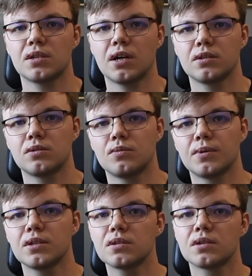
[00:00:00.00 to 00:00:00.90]

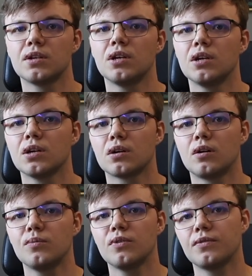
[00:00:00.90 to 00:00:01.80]
Instruments,
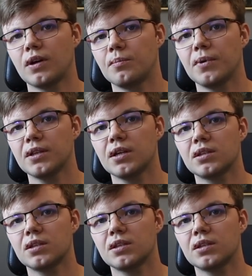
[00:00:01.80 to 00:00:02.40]
come with embedded